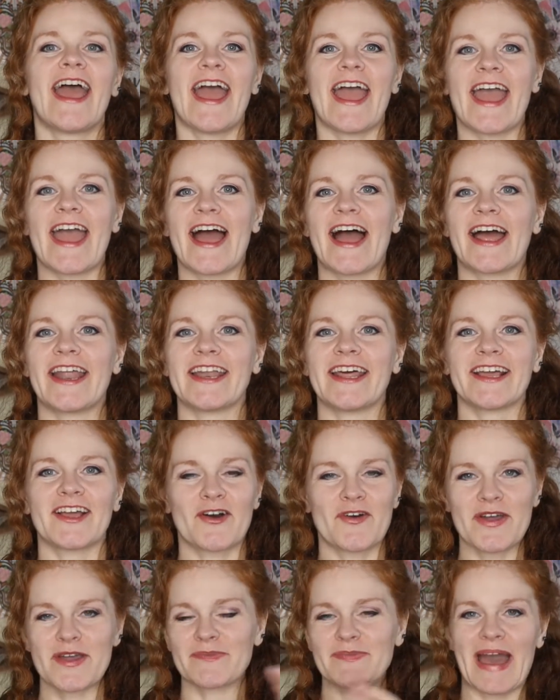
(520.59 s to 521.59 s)
And
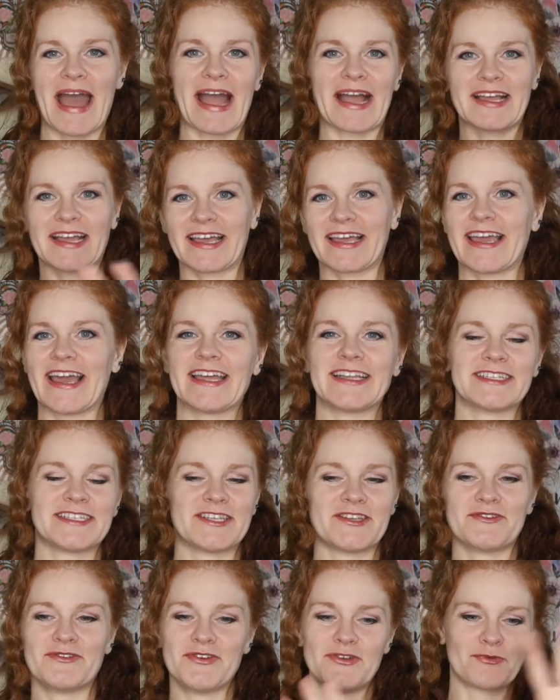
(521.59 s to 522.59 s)
going back again
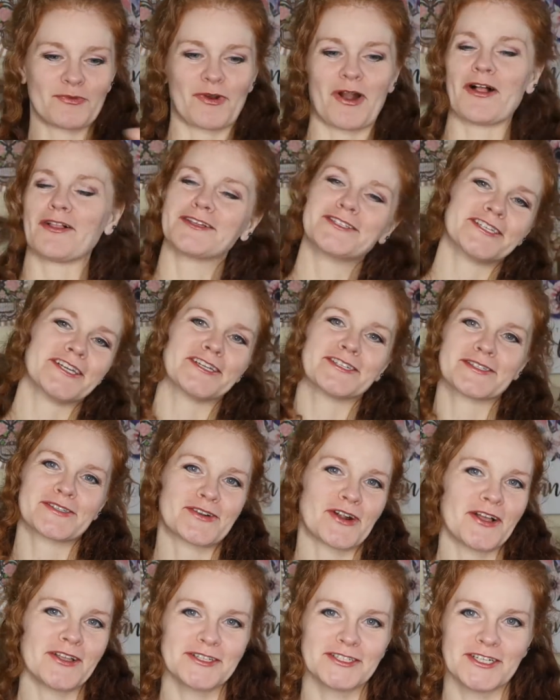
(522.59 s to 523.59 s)
to numerology and
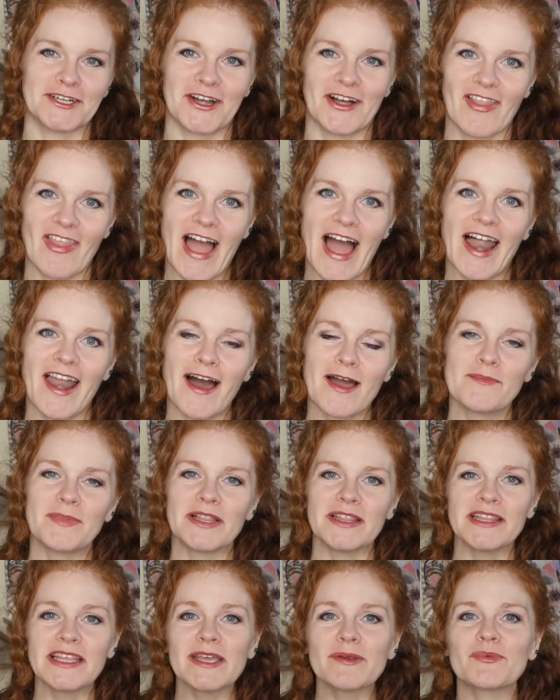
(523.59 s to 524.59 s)
astrology and all that, I'm a
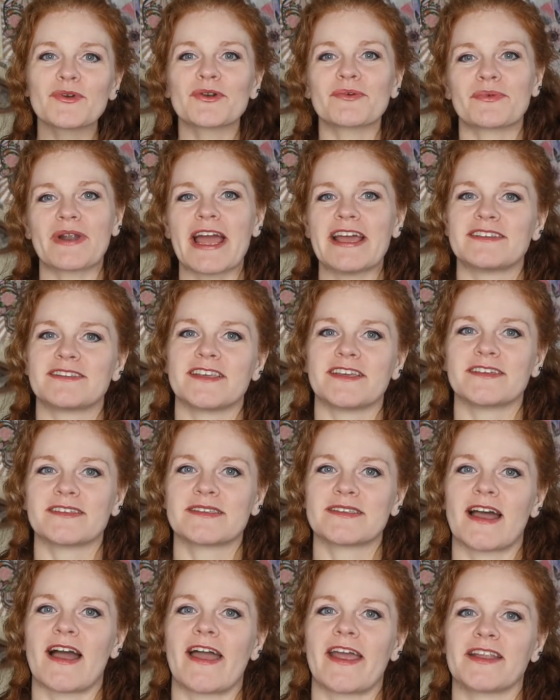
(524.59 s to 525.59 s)
Libra rising
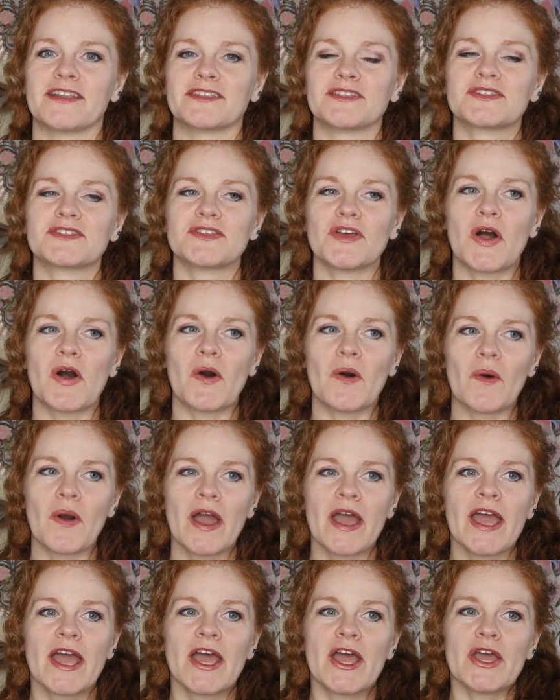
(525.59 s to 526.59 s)
sign, so
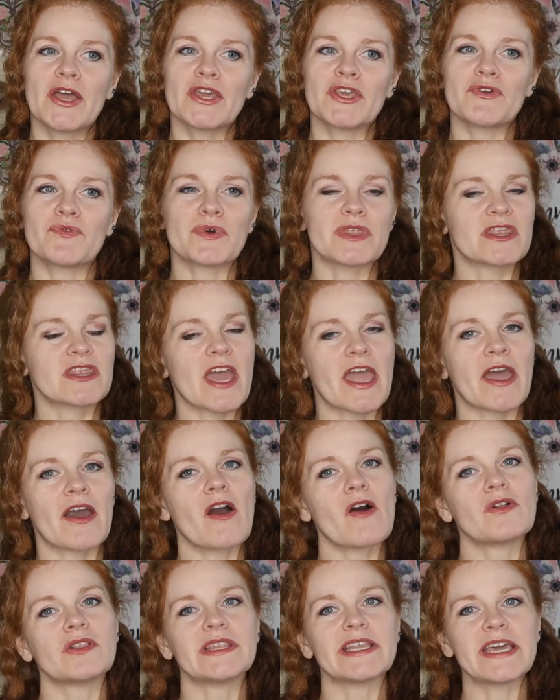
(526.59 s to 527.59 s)
you would think,
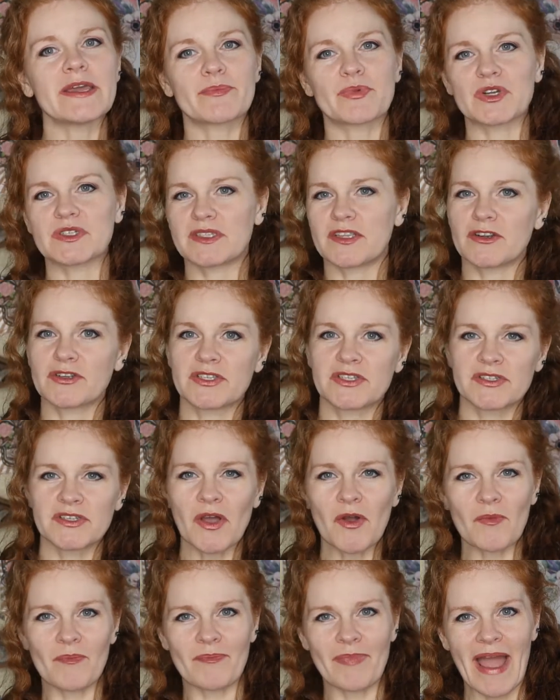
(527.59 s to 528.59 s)
oh, Libras, they're
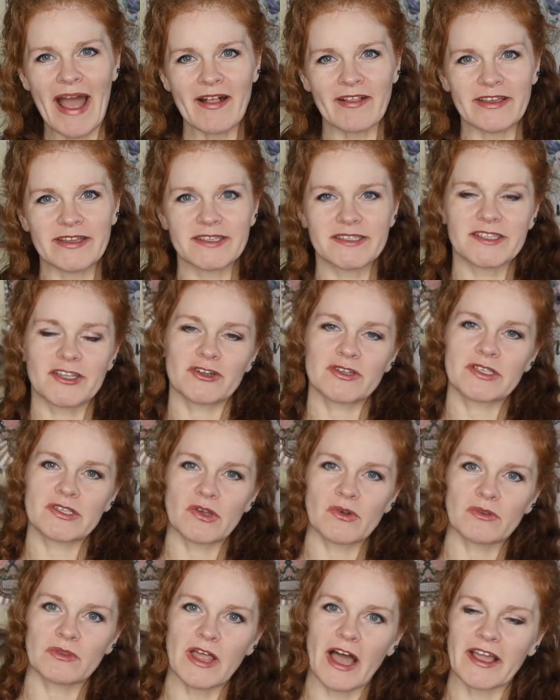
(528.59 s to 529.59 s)
so balanced, they're
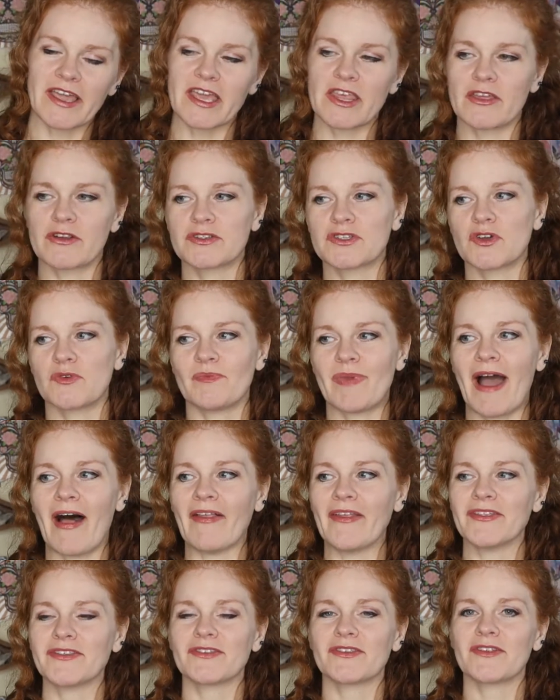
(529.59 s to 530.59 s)
so lucky, they're so
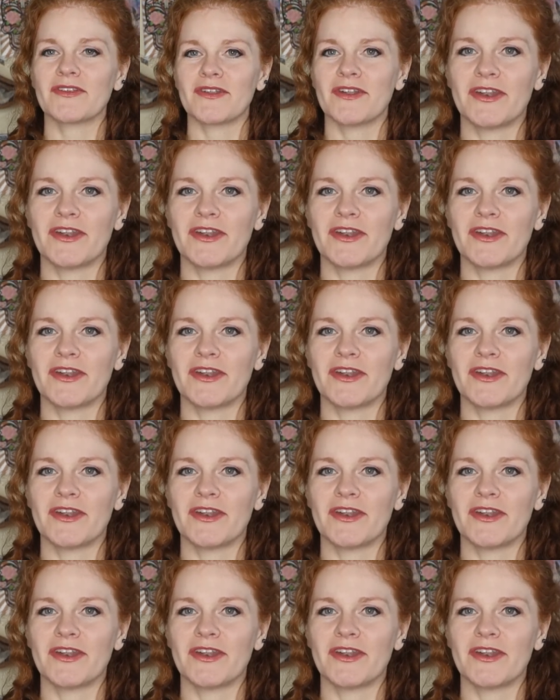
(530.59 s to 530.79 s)
balanced.